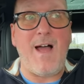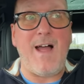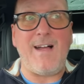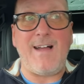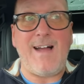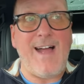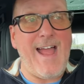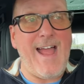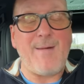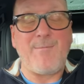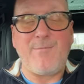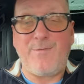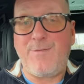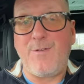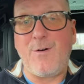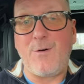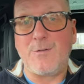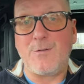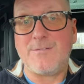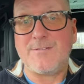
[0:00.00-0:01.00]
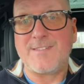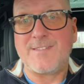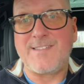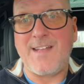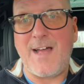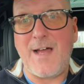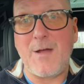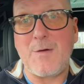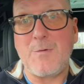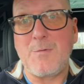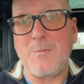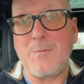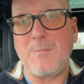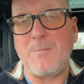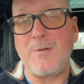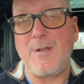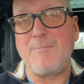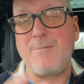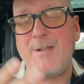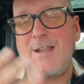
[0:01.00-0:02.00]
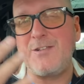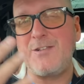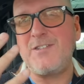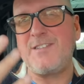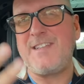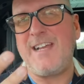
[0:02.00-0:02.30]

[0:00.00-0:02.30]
am full, so but I just